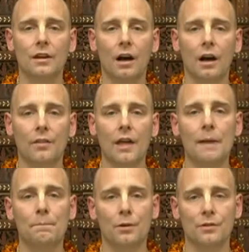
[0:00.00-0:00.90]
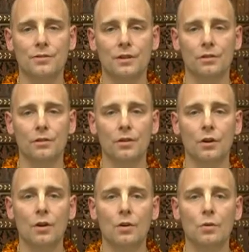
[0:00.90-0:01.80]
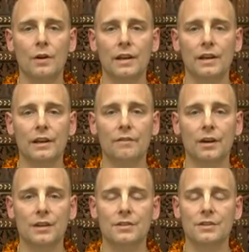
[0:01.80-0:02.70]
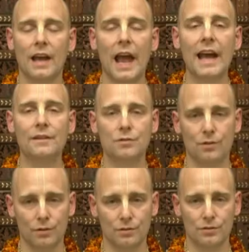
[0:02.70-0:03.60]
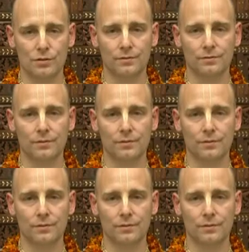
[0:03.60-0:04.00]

uh, that person who can give us answers